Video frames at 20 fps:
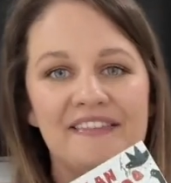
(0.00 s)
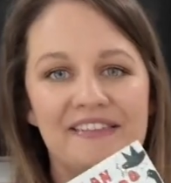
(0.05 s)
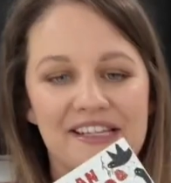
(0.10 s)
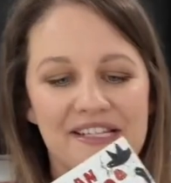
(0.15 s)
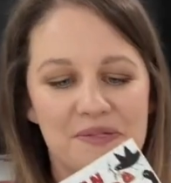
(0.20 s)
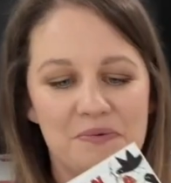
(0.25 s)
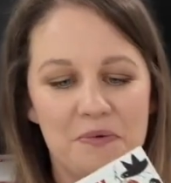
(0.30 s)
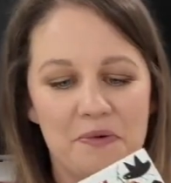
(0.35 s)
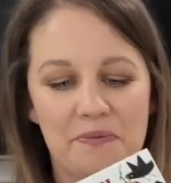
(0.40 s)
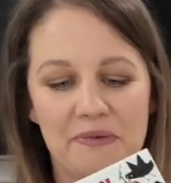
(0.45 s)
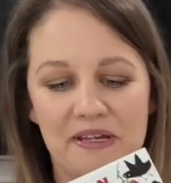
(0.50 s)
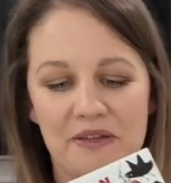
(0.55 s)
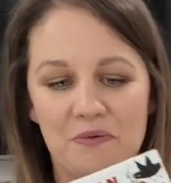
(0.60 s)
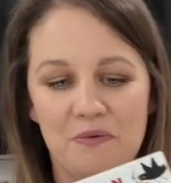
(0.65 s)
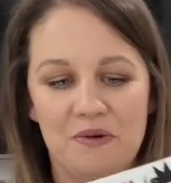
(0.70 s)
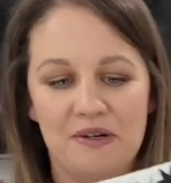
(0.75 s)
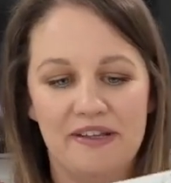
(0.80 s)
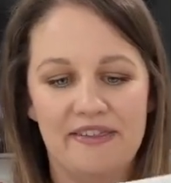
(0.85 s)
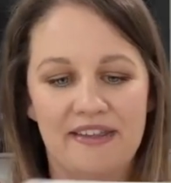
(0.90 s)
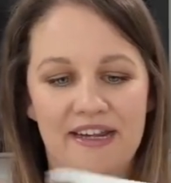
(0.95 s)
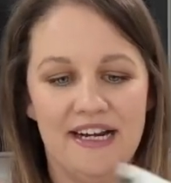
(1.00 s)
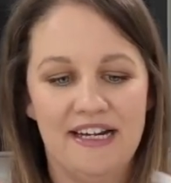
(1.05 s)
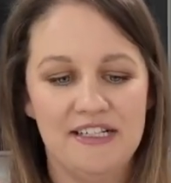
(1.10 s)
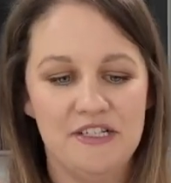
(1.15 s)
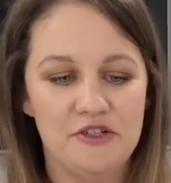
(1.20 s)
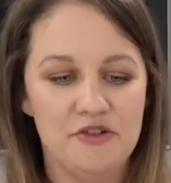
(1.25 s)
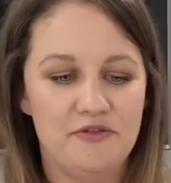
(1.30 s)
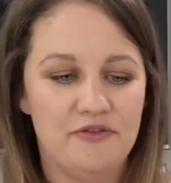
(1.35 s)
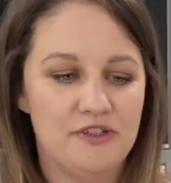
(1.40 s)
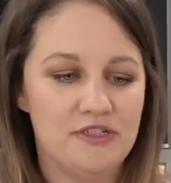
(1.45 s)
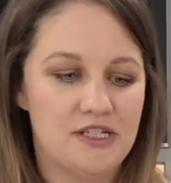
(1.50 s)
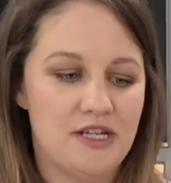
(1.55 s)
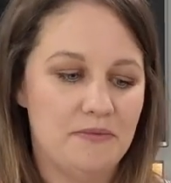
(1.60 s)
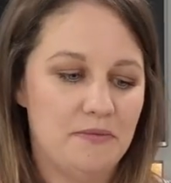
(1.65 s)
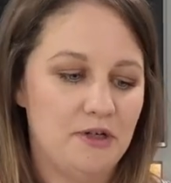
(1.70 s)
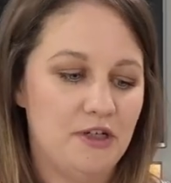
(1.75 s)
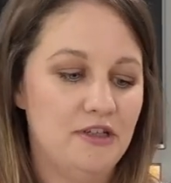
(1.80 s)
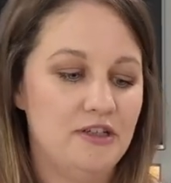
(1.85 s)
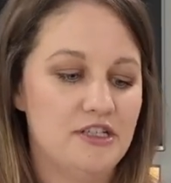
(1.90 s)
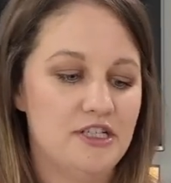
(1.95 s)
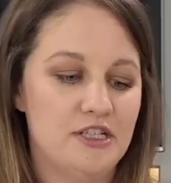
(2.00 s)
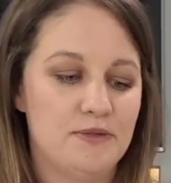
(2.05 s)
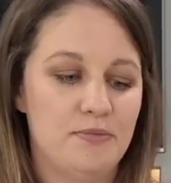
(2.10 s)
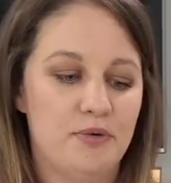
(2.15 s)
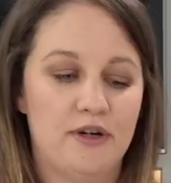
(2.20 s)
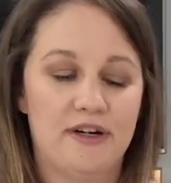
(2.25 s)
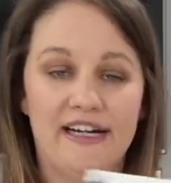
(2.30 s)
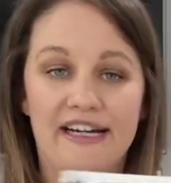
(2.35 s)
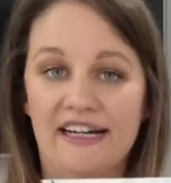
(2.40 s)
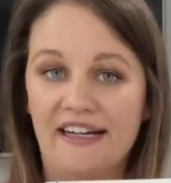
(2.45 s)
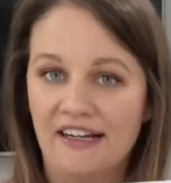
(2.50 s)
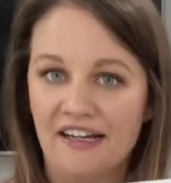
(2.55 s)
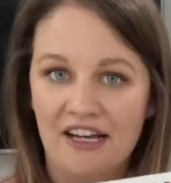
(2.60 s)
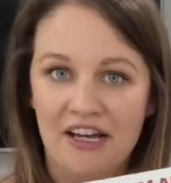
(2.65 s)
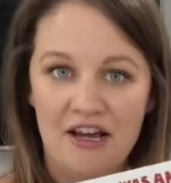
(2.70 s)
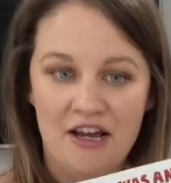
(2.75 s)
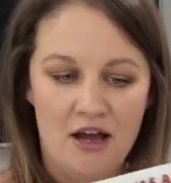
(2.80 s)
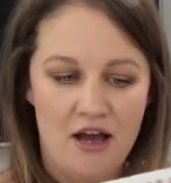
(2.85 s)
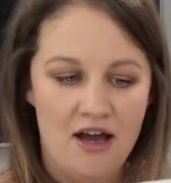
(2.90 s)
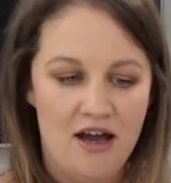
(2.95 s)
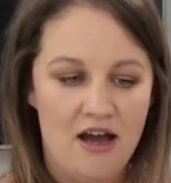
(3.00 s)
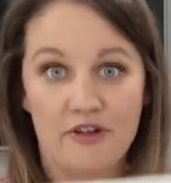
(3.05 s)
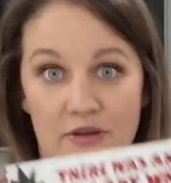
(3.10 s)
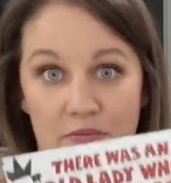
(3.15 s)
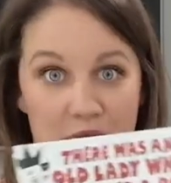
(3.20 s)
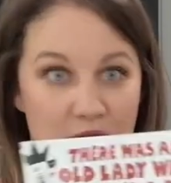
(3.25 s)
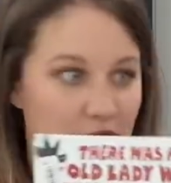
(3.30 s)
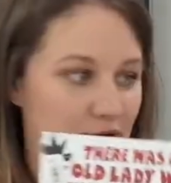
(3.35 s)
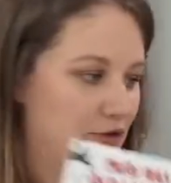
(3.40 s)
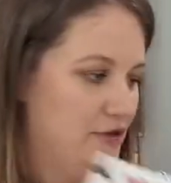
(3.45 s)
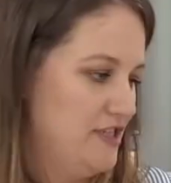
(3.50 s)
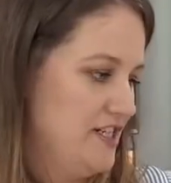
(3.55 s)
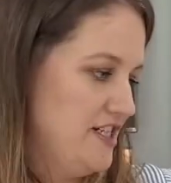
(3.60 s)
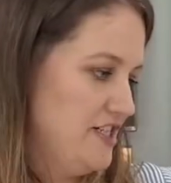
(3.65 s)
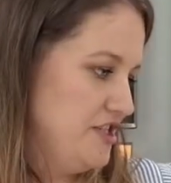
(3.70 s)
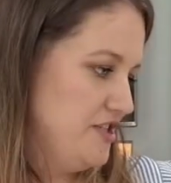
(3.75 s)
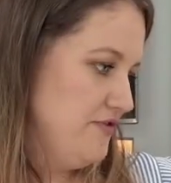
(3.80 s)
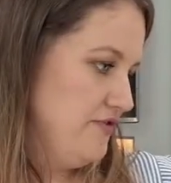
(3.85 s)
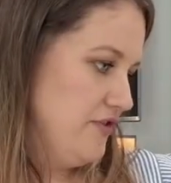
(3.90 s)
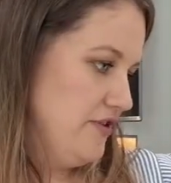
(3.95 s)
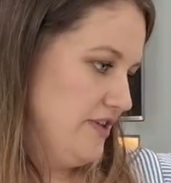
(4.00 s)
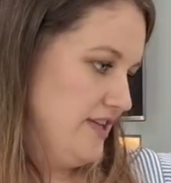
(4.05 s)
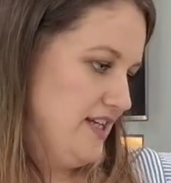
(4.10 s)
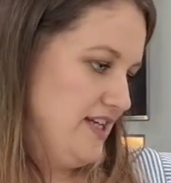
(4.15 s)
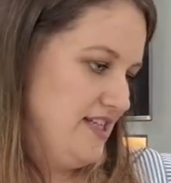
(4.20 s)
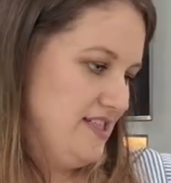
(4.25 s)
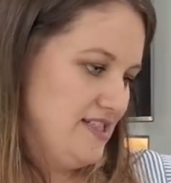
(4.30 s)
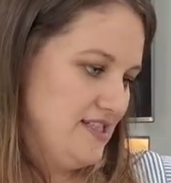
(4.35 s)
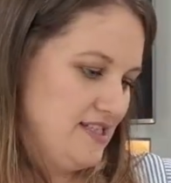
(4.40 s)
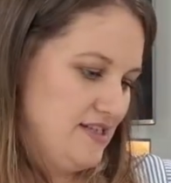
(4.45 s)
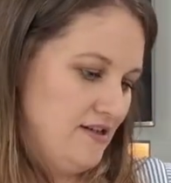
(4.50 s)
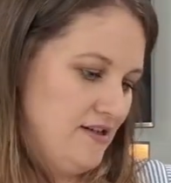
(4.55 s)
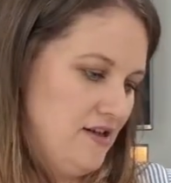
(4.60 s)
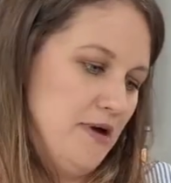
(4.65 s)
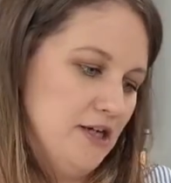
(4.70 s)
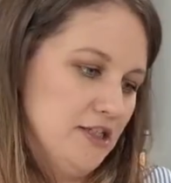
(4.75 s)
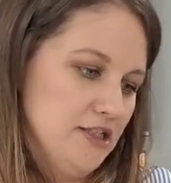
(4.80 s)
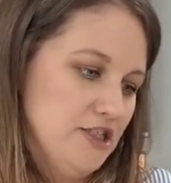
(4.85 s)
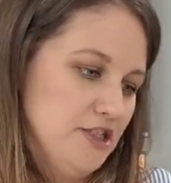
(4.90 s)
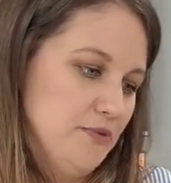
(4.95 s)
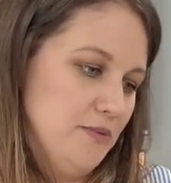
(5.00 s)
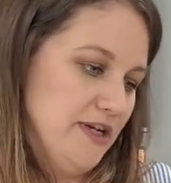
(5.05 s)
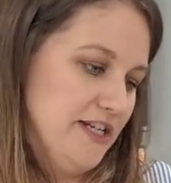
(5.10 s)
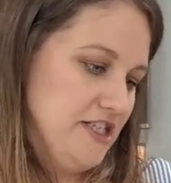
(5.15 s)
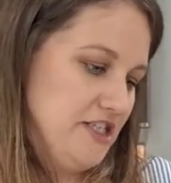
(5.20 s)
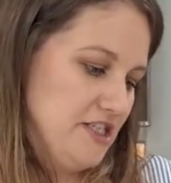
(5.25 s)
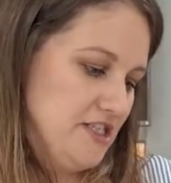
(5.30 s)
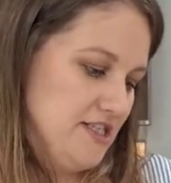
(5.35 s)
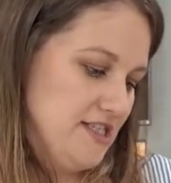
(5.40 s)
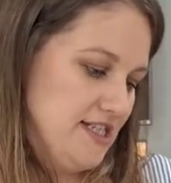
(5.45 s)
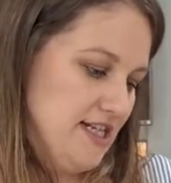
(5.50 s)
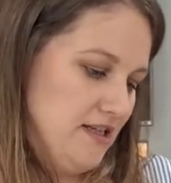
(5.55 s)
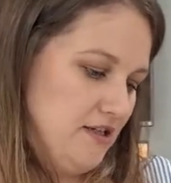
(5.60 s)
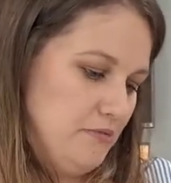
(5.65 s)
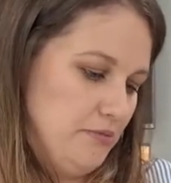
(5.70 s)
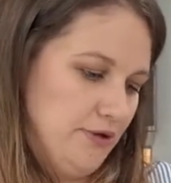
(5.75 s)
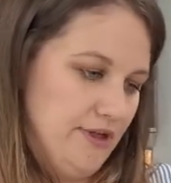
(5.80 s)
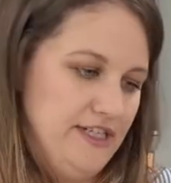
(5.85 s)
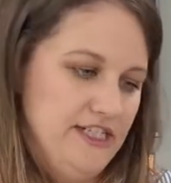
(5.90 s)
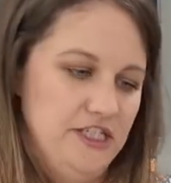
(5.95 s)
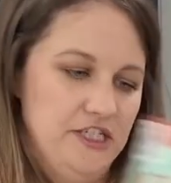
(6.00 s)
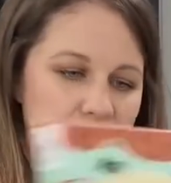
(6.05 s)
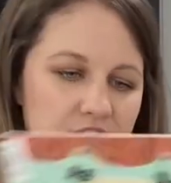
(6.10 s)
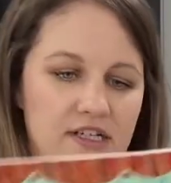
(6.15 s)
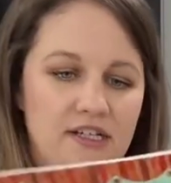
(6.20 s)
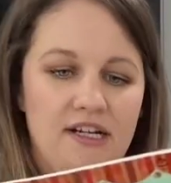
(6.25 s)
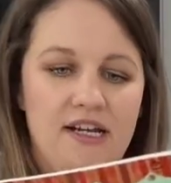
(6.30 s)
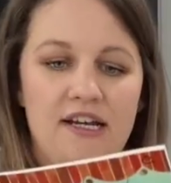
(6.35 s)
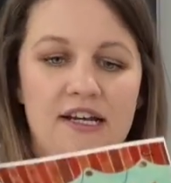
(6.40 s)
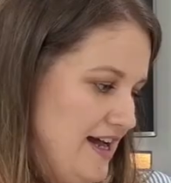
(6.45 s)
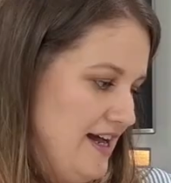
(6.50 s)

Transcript: This will be the one that I do for summer, spring, for the book rotation for the kids. Punctuation Celebration.